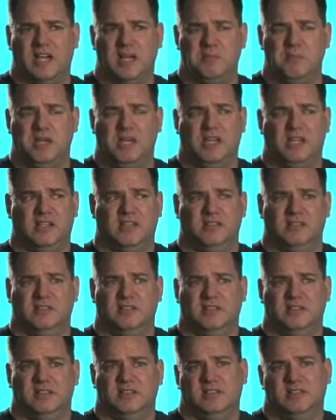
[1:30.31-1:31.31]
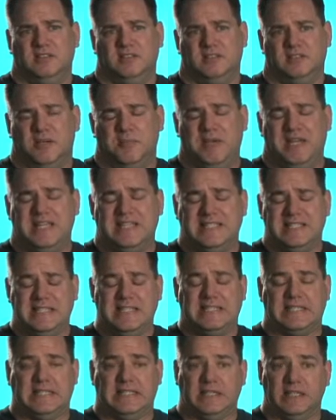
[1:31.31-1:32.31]
I make a
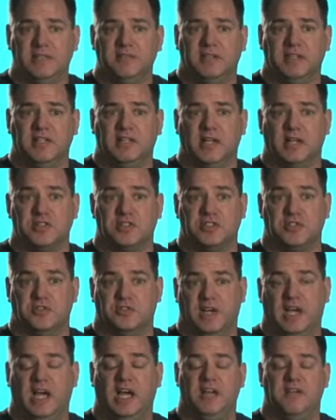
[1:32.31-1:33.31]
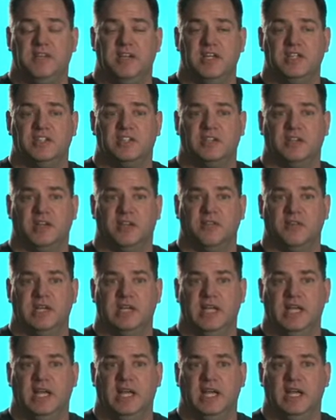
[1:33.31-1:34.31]
decent living. I survive each and every
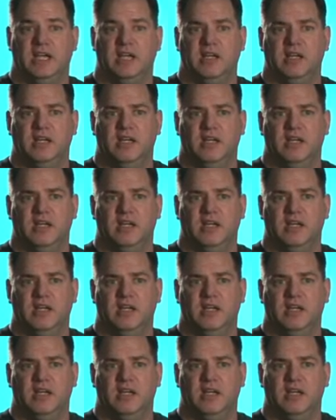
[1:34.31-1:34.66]
day.